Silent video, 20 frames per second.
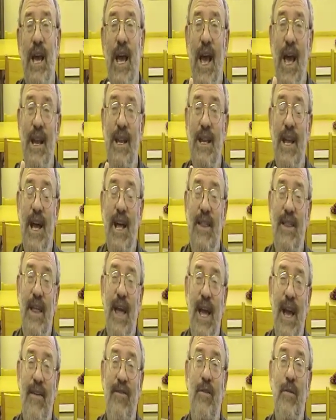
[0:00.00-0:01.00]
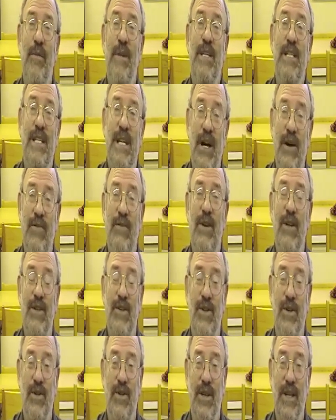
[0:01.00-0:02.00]
and yet they have to be self
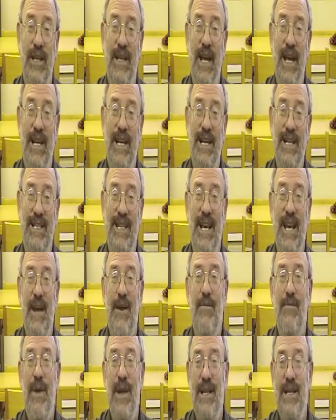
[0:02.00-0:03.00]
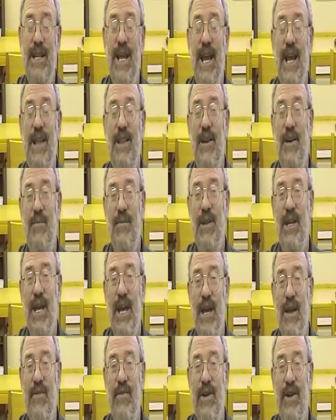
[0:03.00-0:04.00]
controlling, that is, maintain their
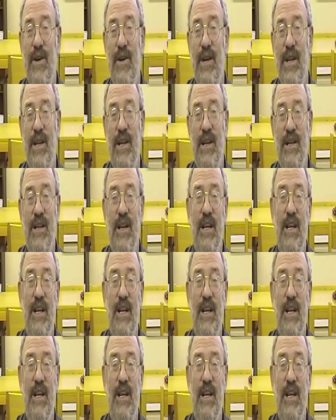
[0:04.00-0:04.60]
behavior in